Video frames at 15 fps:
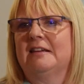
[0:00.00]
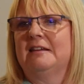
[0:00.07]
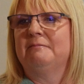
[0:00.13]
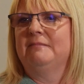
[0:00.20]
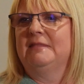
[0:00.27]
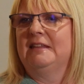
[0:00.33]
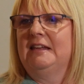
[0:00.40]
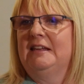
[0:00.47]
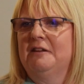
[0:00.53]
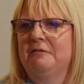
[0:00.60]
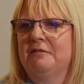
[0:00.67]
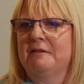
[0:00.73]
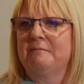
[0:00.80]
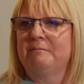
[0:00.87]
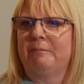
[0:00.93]
the
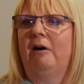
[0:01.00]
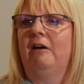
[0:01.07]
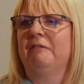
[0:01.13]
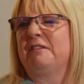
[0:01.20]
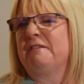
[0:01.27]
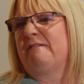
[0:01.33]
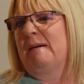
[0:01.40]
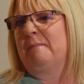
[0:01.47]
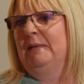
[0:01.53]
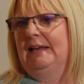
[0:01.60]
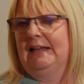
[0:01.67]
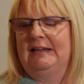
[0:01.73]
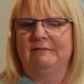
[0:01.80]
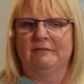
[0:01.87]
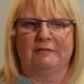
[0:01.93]
part of the
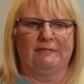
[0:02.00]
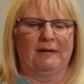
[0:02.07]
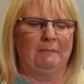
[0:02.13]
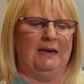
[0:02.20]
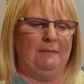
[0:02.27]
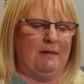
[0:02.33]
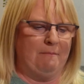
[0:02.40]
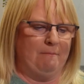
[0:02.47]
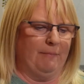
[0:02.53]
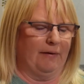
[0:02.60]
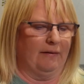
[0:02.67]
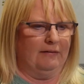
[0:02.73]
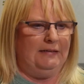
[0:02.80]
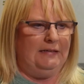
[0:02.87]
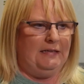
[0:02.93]
family
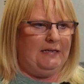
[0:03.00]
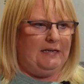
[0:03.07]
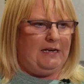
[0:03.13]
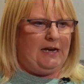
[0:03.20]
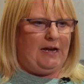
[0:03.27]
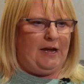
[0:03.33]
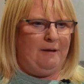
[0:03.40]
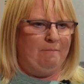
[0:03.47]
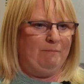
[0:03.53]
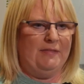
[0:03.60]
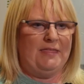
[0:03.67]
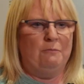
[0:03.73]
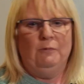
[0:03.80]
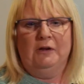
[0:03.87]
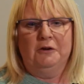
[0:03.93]
member.
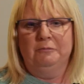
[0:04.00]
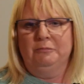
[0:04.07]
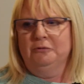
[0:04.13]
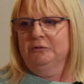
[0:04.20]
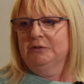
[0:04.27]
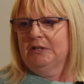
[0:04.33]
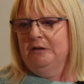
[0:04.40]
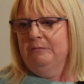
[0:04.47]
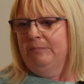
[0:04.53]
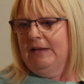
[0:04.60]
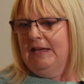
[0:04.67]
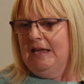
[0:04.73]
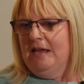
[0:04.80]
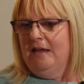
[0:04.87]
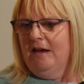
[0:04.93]
But then we could also
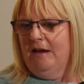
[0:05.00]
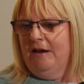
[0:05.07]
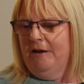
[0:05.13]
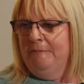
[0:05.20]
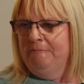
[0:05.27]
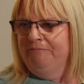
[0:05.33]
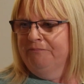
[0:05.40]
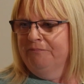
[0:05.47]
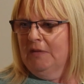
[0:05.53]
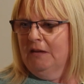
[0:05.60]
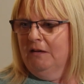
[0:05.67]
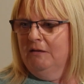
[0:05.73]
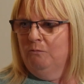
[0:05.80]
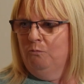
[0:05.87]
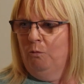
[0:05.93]
be
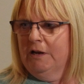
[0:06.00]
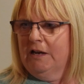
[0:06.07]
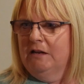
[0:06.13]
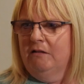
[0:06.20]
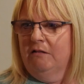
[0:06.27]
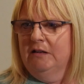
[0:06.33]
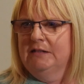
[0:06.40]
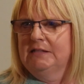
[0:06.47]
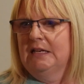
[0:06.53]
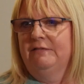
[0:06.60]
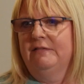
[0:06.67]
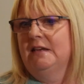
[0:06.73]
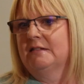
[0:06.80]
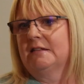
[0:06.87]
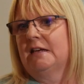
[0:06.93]
working on a
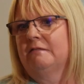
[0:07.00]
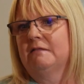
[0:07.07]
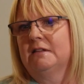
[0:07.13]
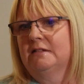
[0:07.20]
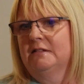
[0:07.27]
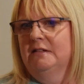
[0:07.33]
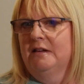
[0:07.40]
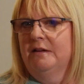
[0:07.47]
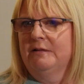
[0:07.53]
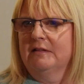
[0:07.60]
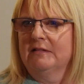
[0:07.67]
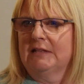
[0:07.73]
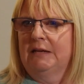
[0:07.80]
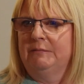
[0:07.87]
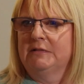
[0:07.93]
TV series, at
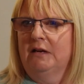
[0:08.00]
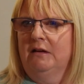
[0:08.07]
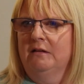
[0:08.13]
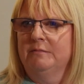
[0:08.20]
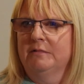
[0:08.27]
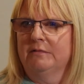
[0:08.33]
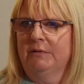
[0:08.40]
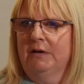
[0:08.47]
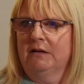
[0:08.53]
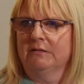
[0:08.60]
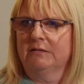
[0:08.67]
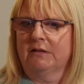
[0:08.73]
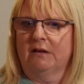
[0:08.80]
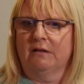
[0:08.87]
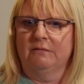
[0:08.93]
the same time as well.
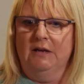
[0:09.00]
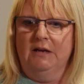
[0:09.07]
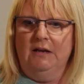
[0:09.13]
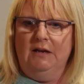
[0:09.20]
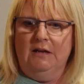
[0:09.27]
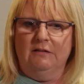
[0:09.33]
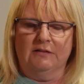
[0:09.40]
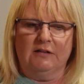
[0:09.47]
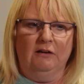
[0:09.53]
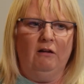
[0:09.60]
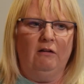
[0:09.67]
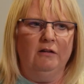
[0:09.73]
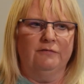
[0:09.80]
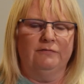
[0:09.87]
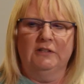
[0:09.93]
So there's a
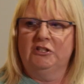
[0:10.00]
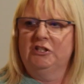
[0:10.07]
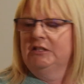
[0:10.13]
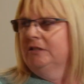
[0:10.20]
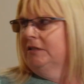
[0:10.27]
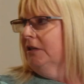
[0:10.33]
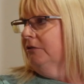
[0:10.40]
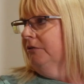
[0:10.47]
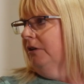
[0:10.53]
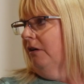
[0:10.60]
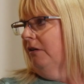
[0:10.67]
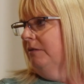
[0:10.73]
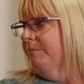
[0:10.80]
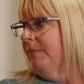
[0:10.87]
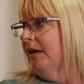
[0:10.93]
lot of logistical
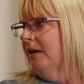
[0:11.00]
nightmares.